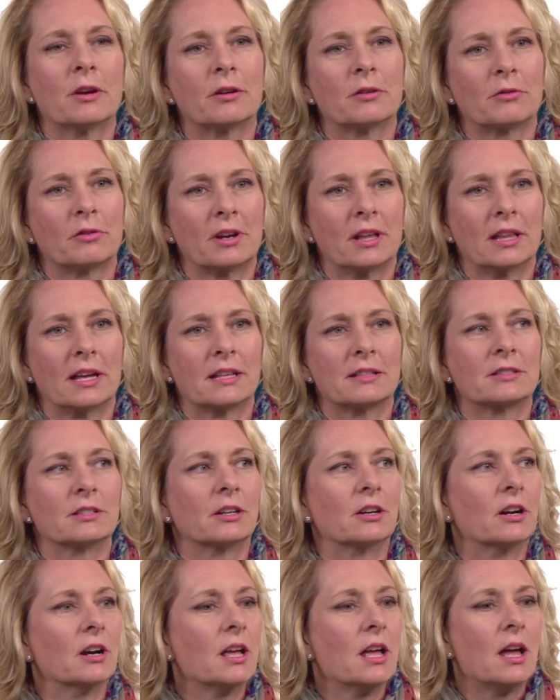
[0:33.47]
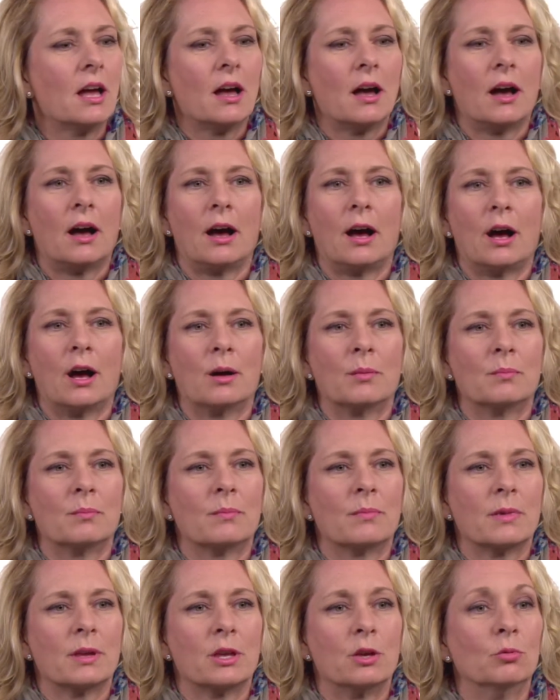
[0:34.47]
you're a freelancer,
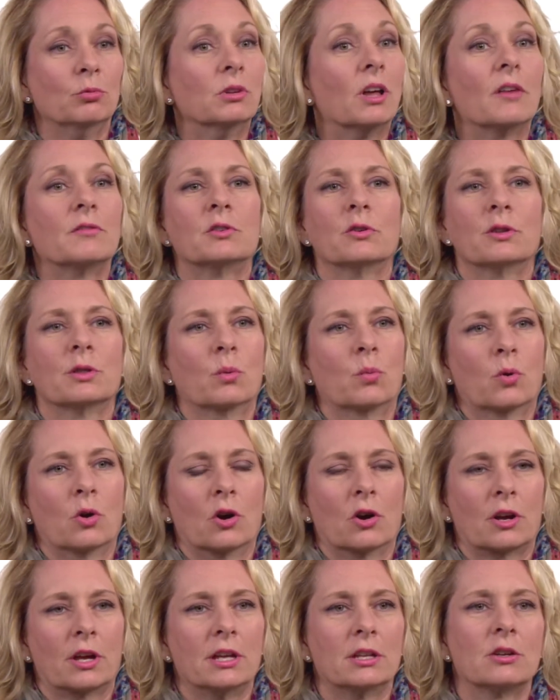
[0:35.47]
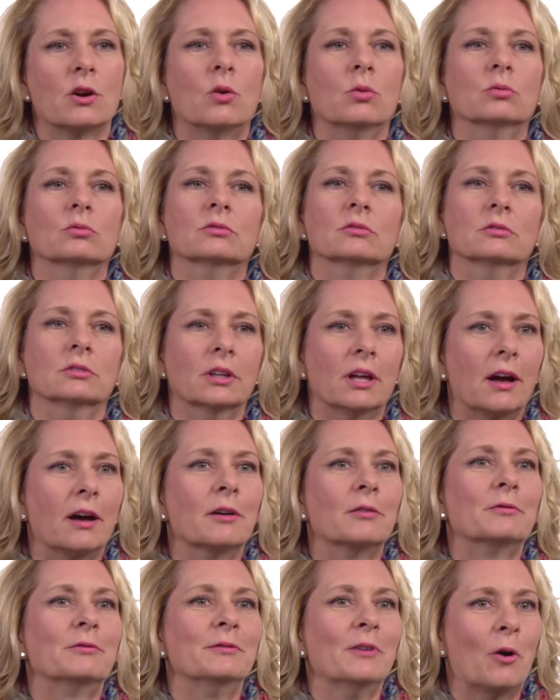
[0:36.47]
um, you love doing the work. You don't
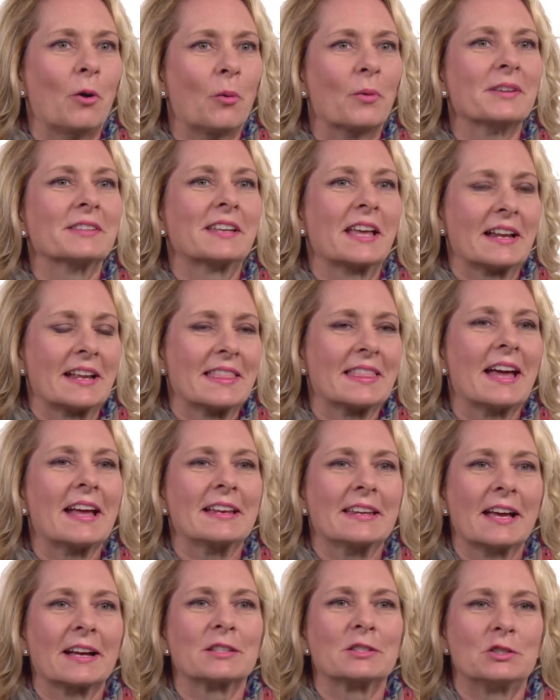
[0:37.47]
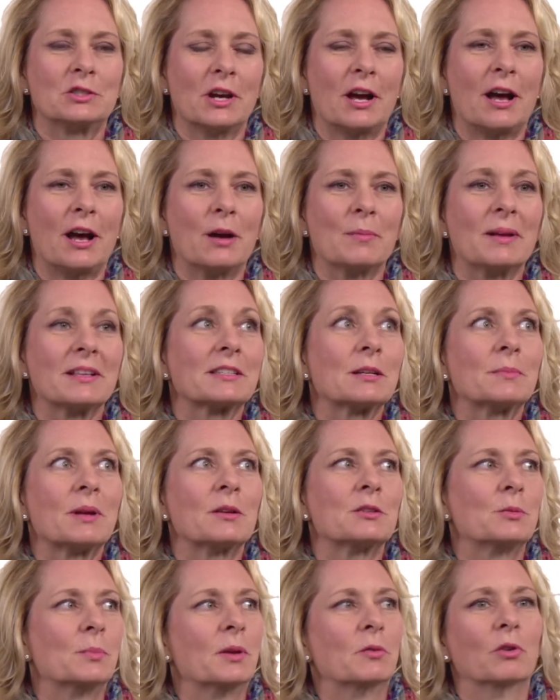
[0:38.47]
love always getting that next job. And
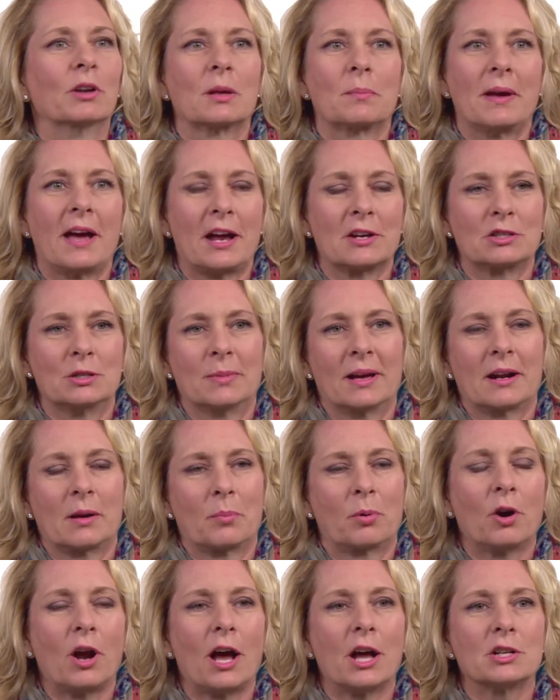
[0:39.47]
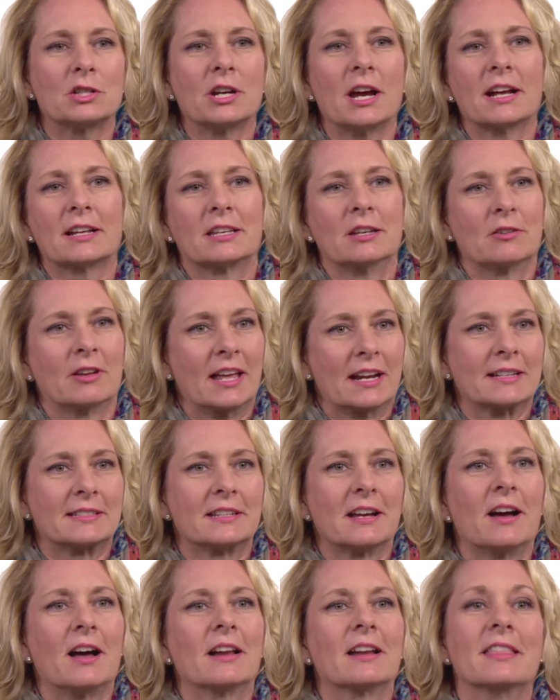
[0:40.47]
sometimes you'd be really passionate about a project, you get a
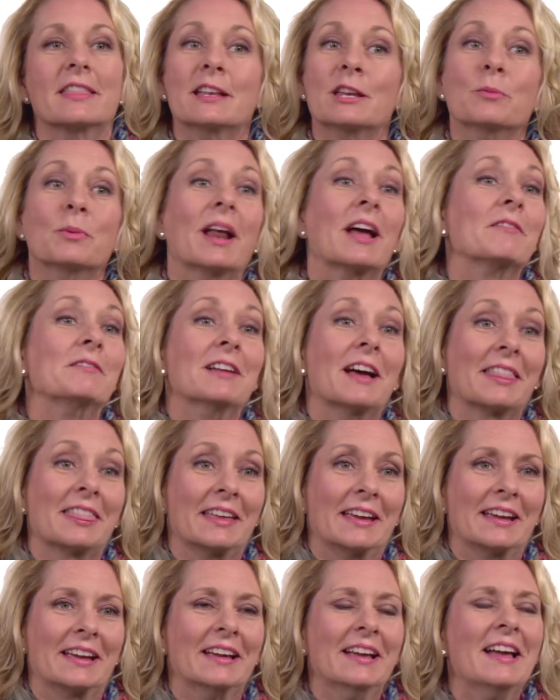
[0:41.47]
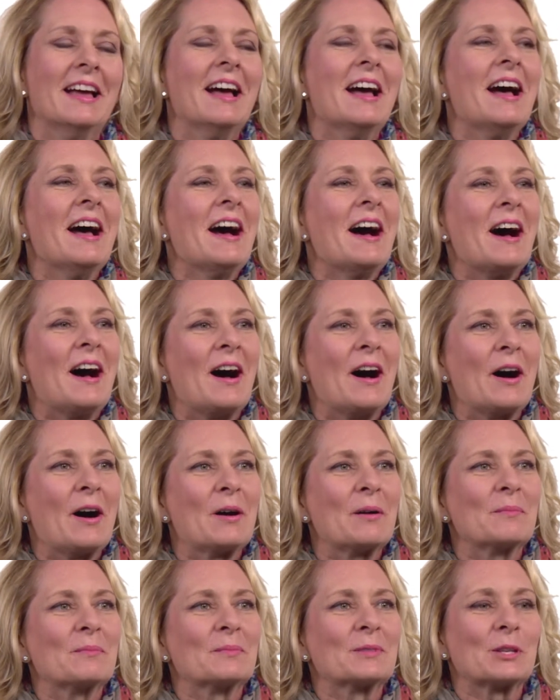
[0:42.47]
done, and then you would have nothing.
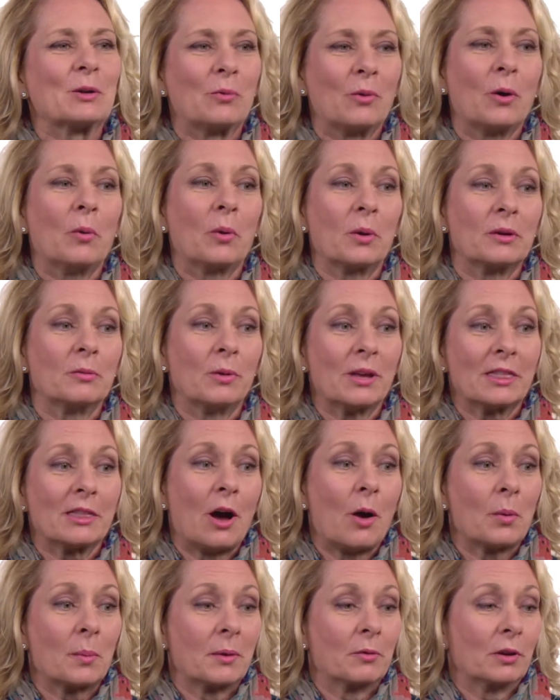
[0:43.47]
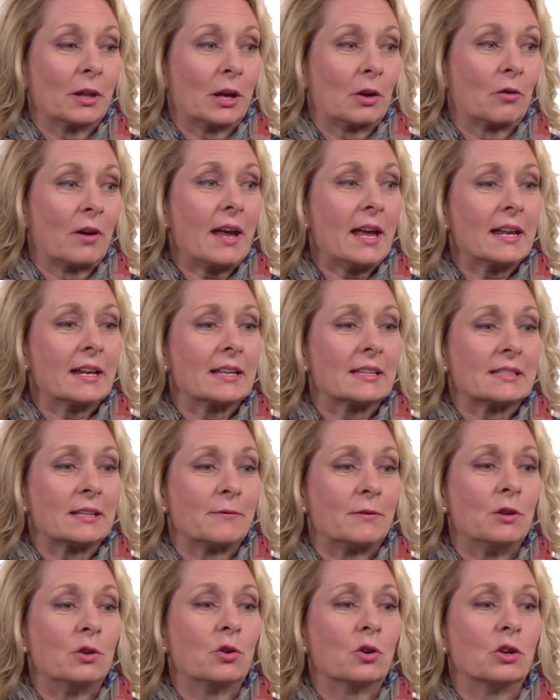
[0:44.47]
Um, so what would, we thought would be really great is
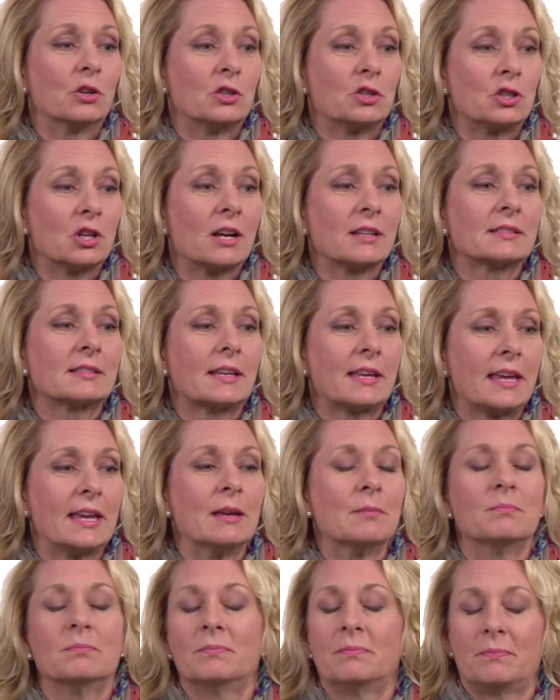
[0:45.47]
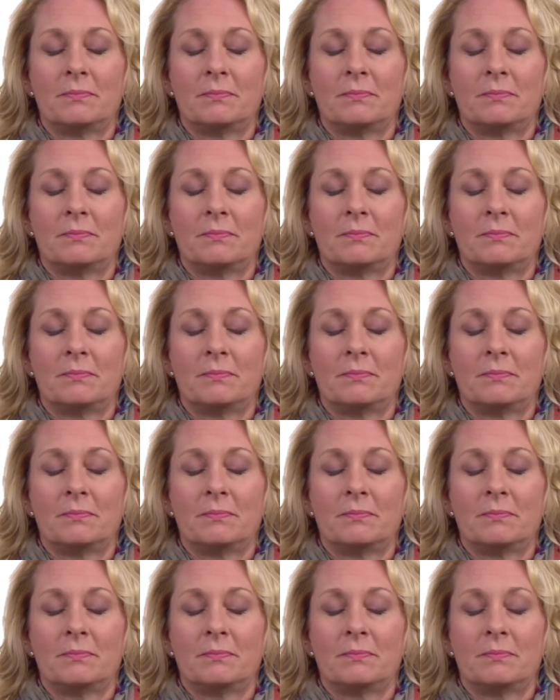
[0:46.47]
if you could just keep,